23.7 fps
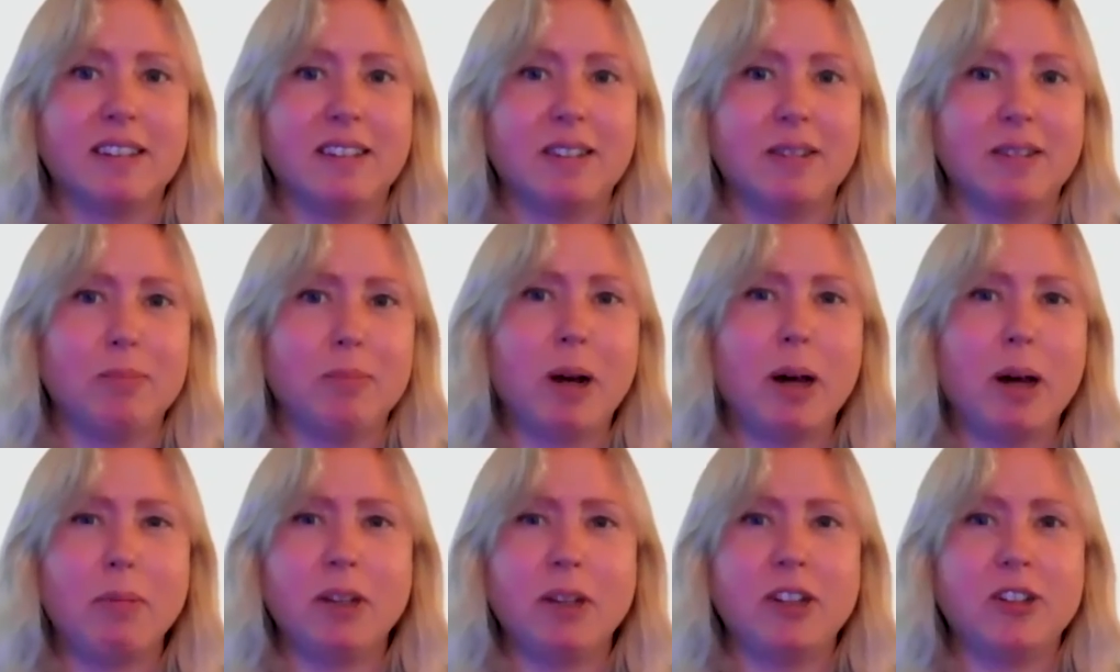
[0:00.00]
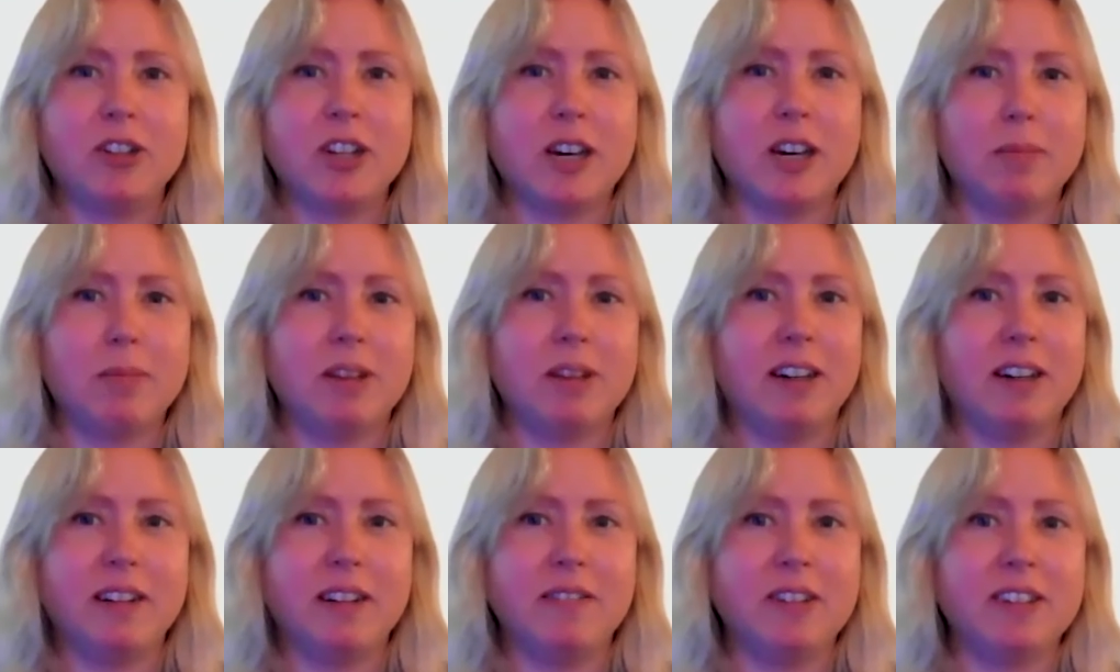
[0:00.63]
It's probably a job a
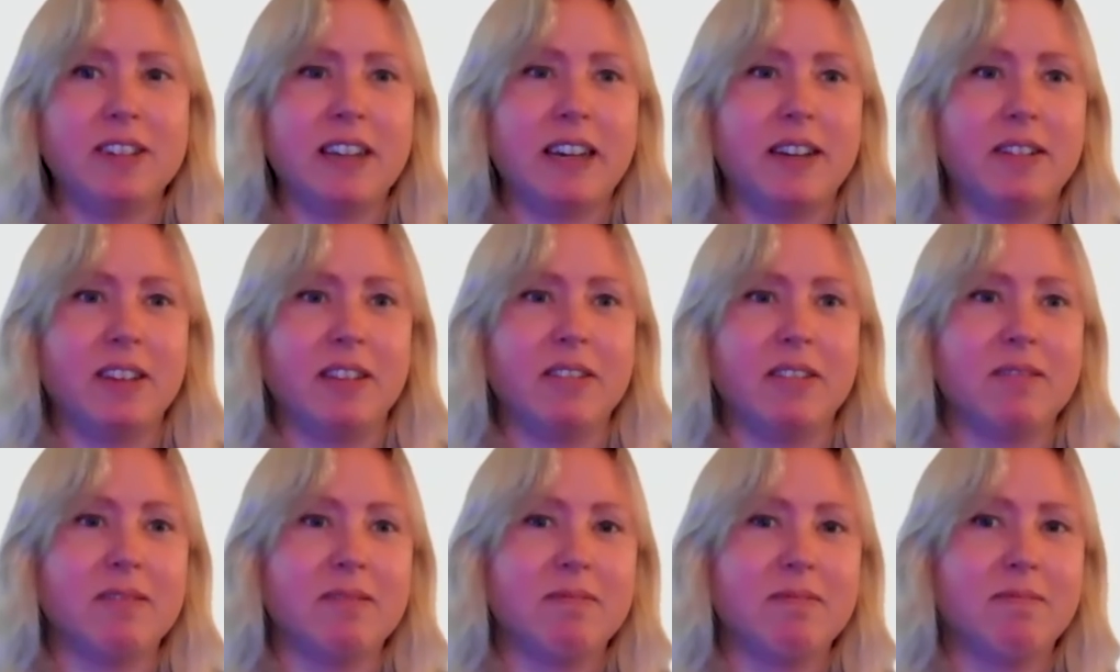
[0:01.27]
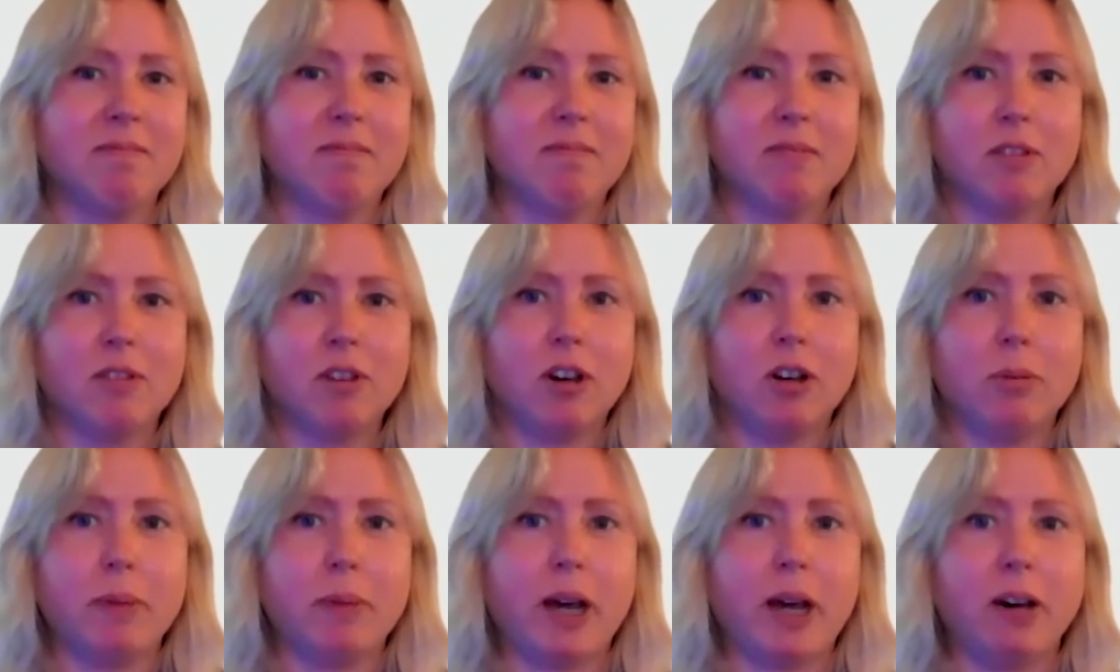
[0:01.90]
lot of us hadn't
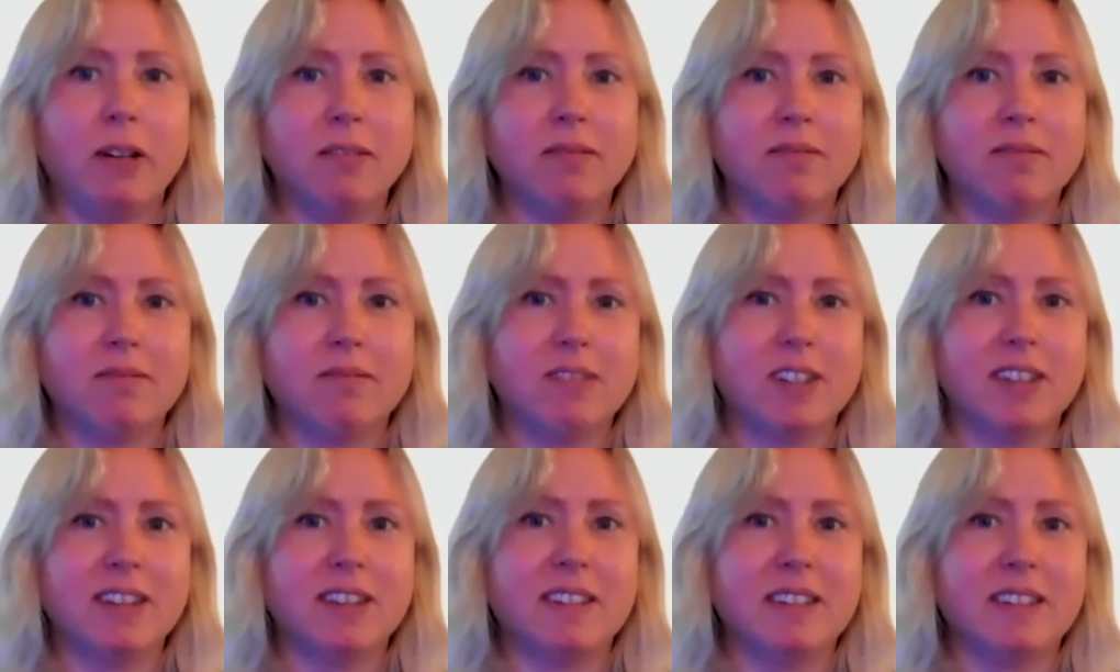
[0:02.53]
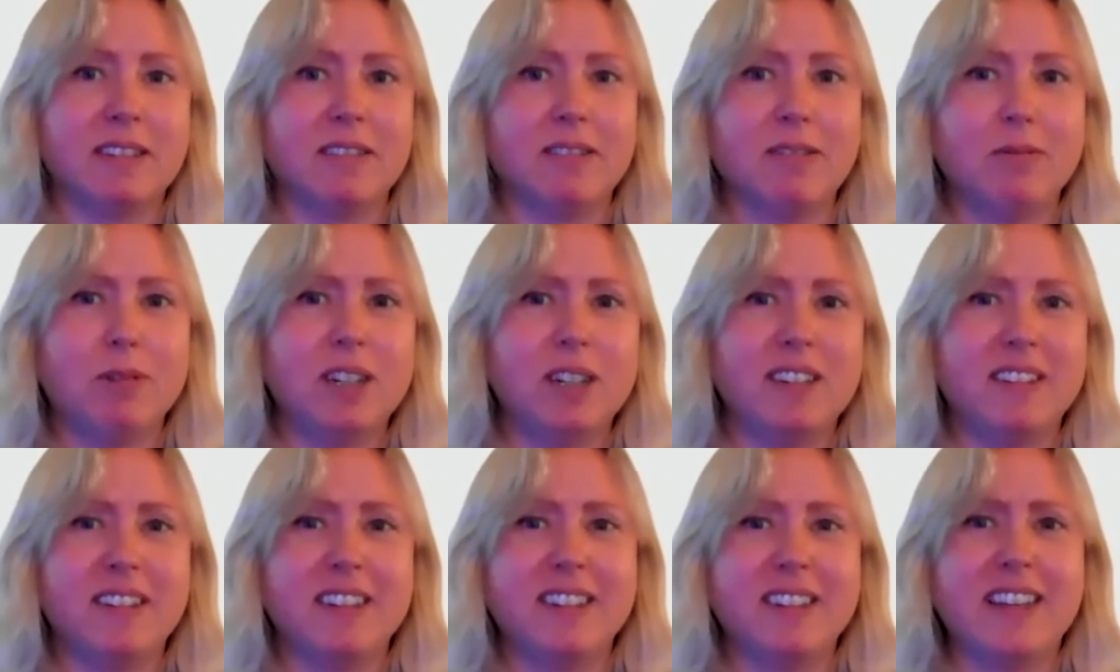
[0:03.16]
thought about. What
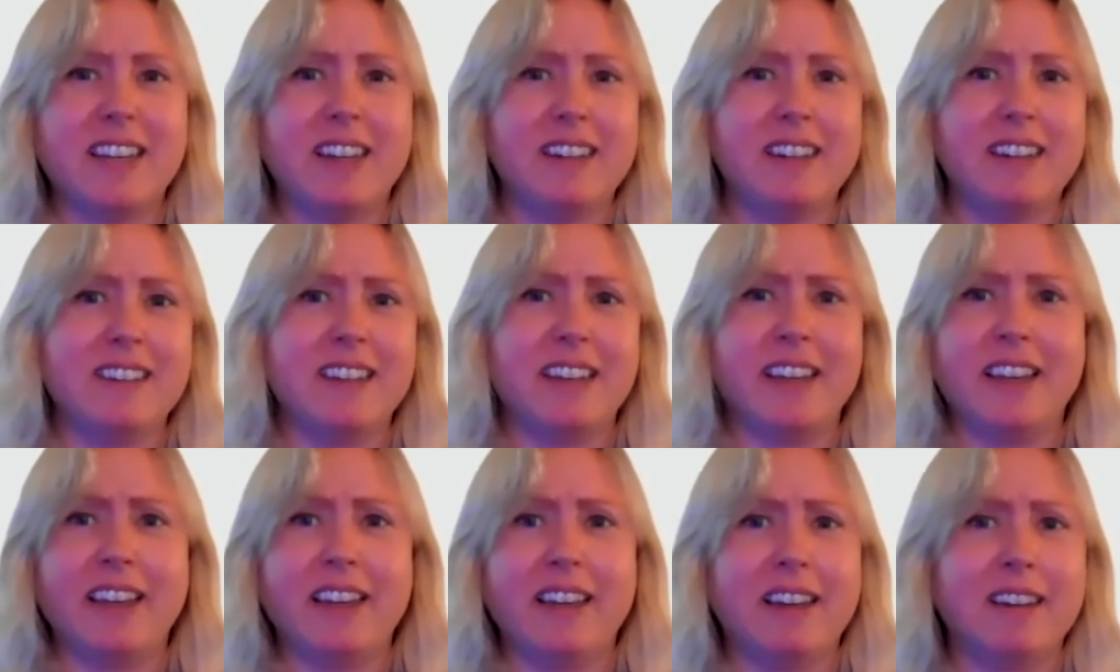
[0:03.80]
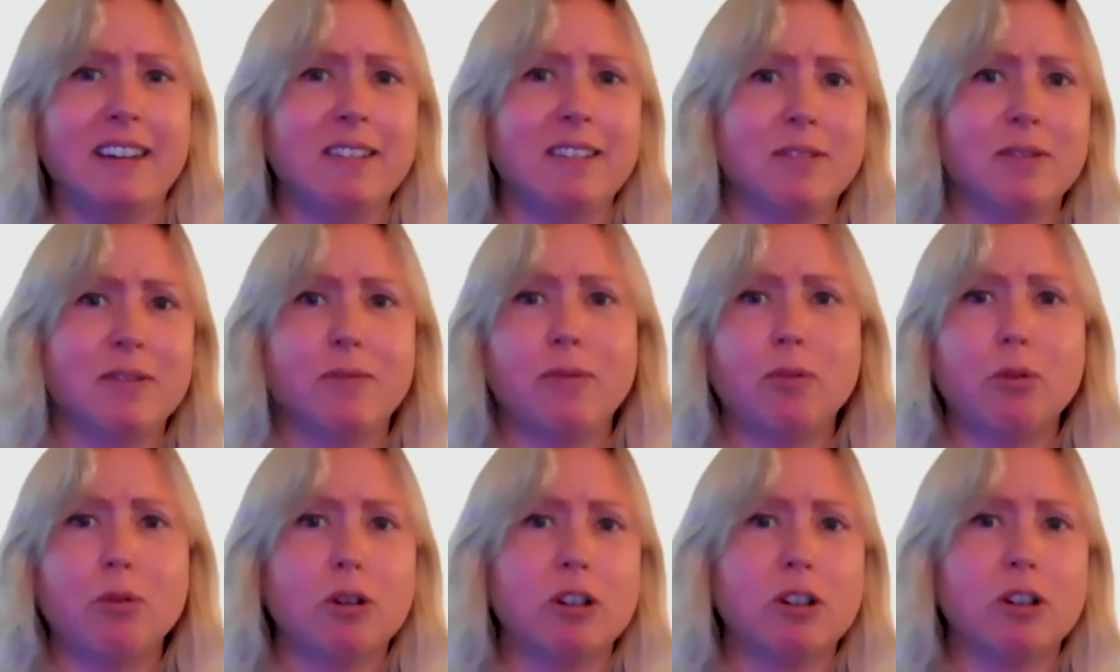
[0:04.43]
is a day-to-day
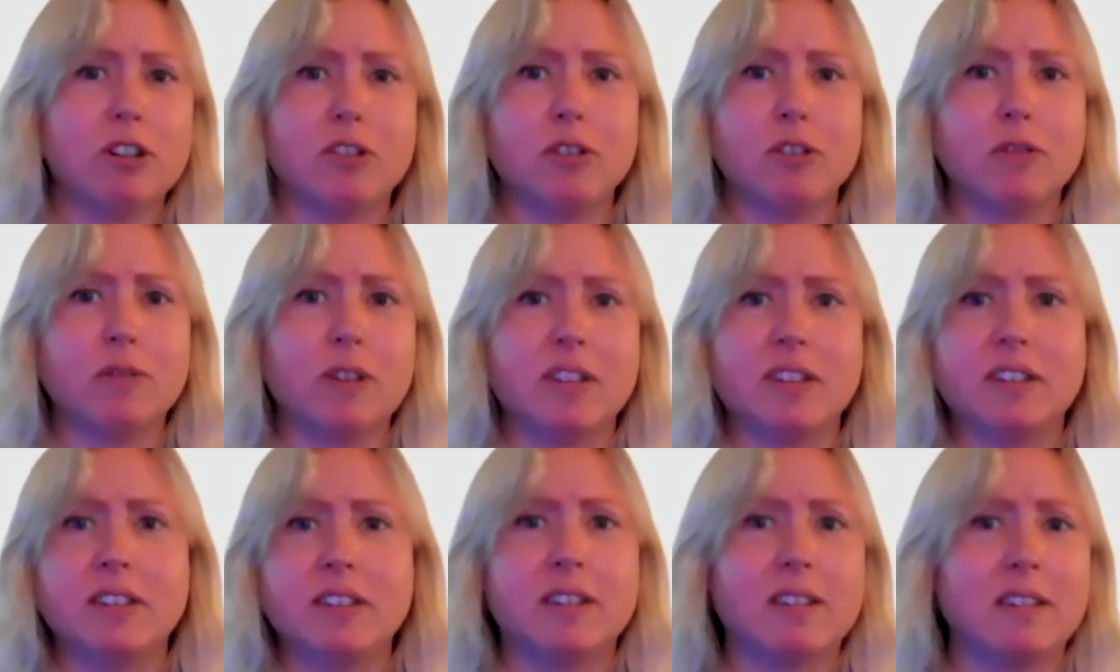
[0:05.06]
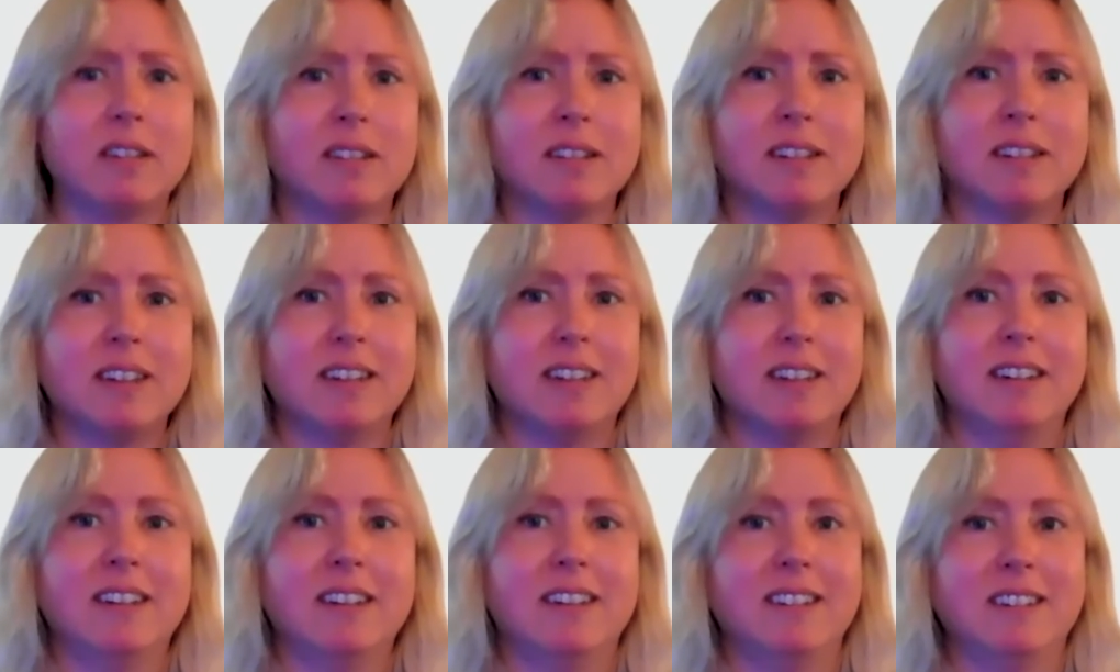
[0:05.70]
Forest Service
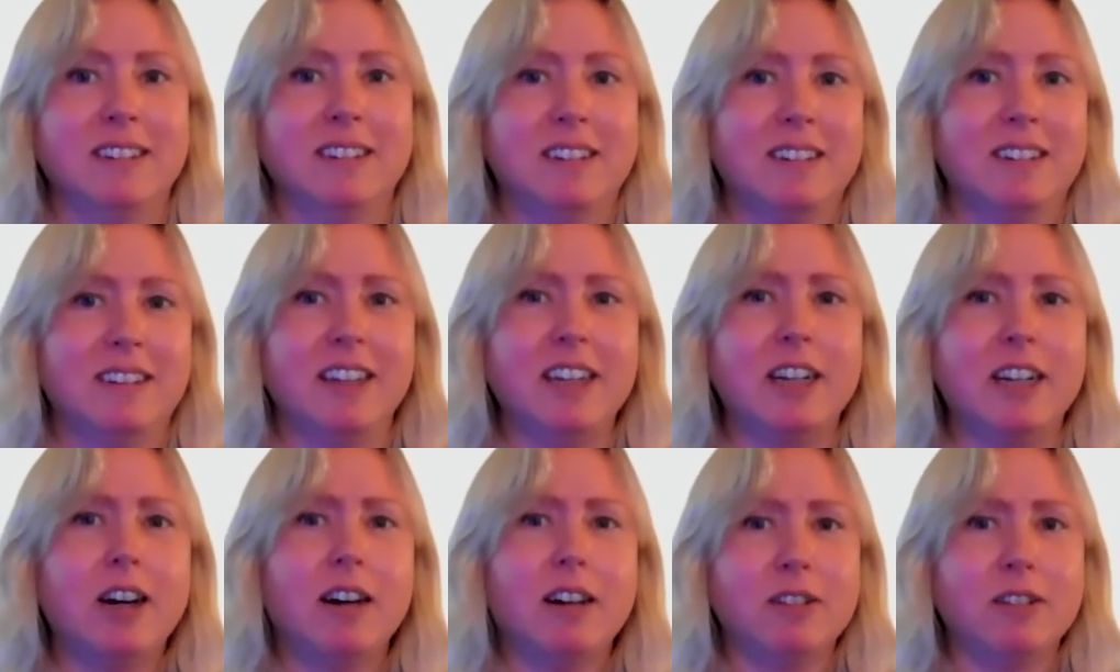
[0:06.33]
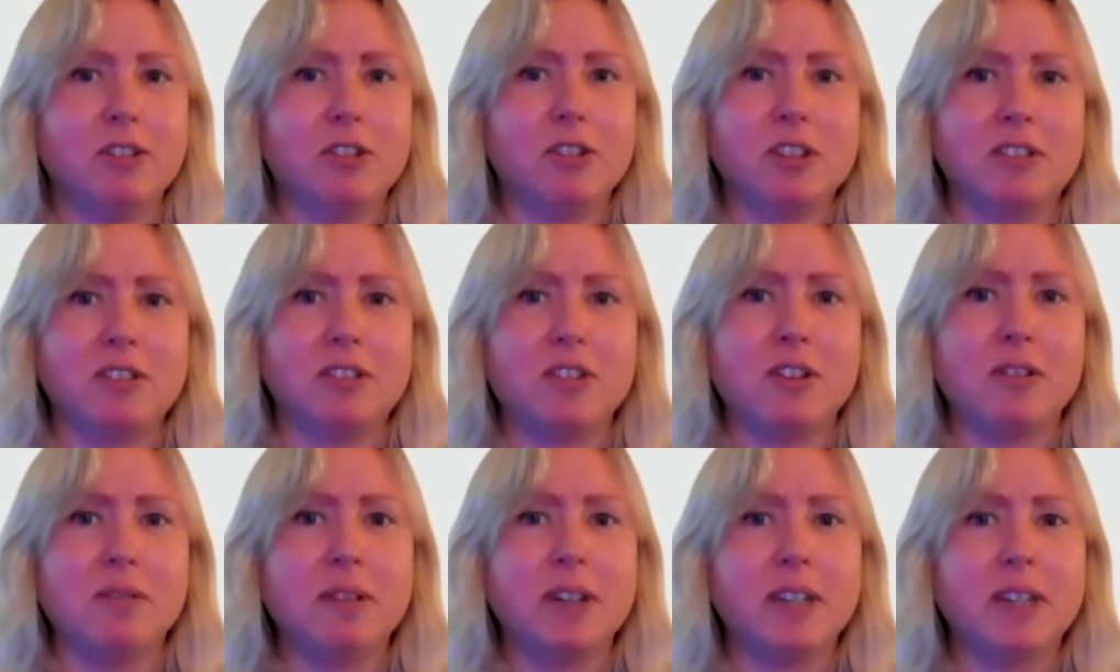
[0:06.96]

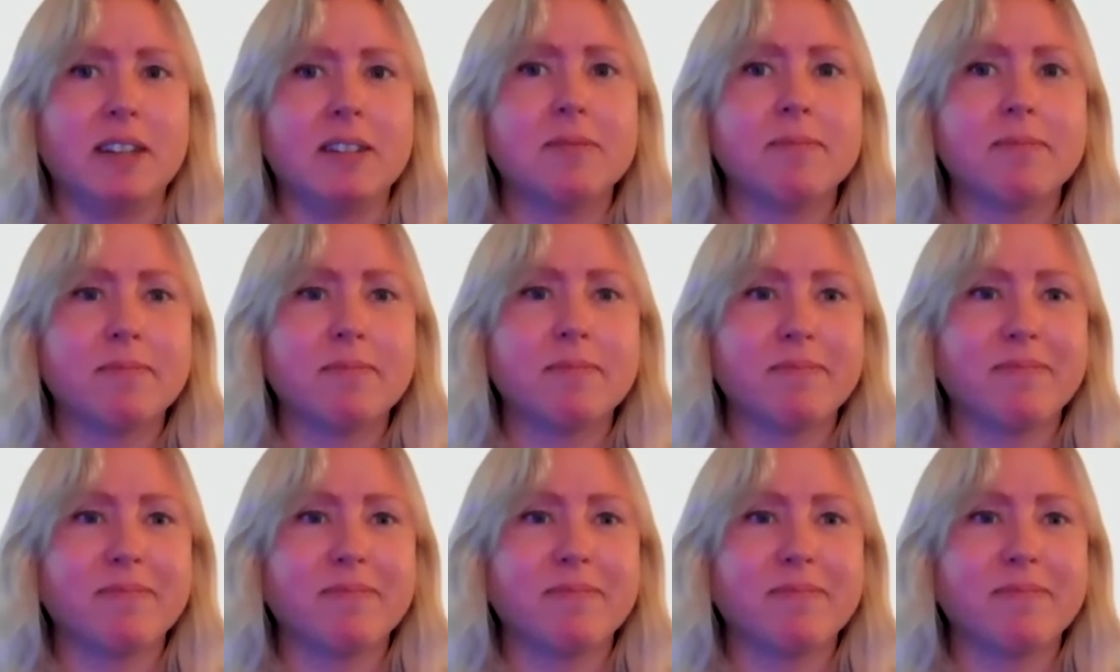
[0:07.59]
ecologist do?